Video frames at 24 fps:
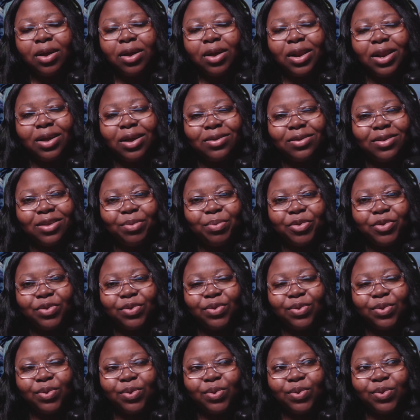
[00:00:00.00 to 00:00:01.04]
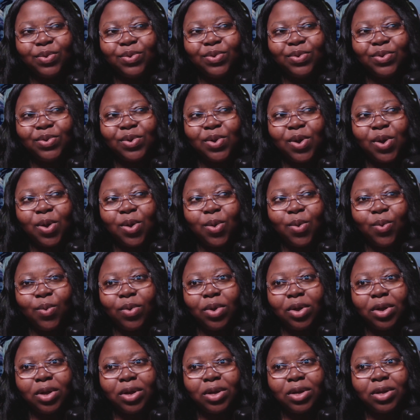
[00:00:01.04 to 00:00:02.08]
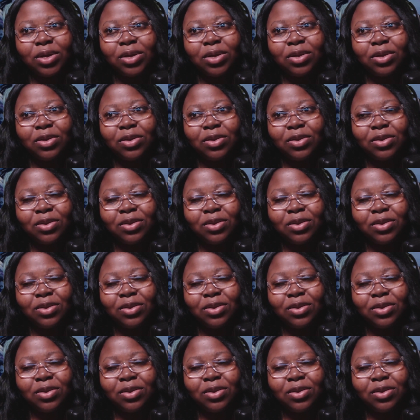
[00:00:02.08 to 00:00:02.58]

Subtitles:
Last episode was